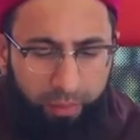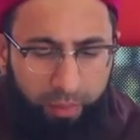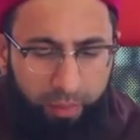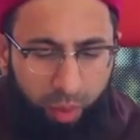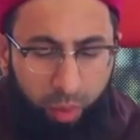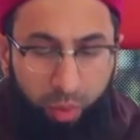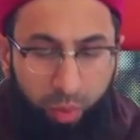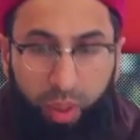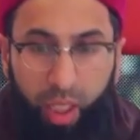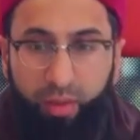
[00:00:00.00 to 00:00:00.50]

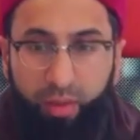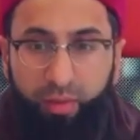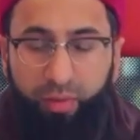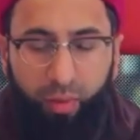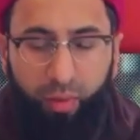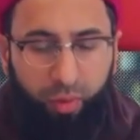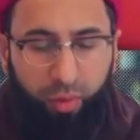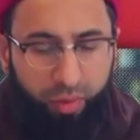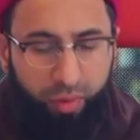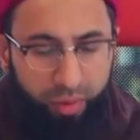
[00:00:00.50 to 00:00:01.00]
who died in
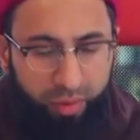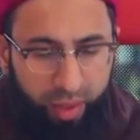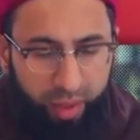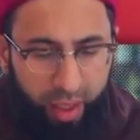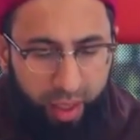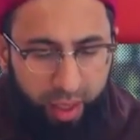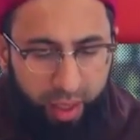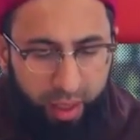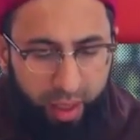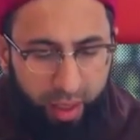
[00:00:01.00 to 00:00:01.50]

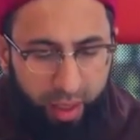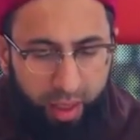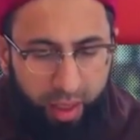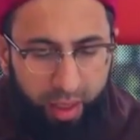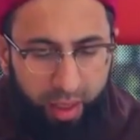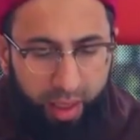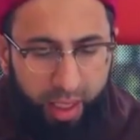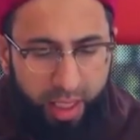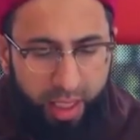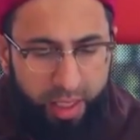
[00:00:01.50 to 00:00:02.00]
458,
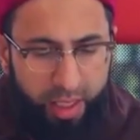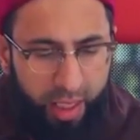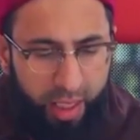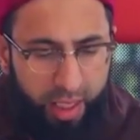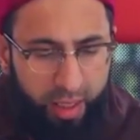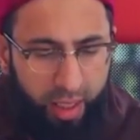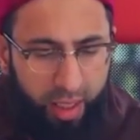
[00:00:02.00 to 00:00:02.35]
he says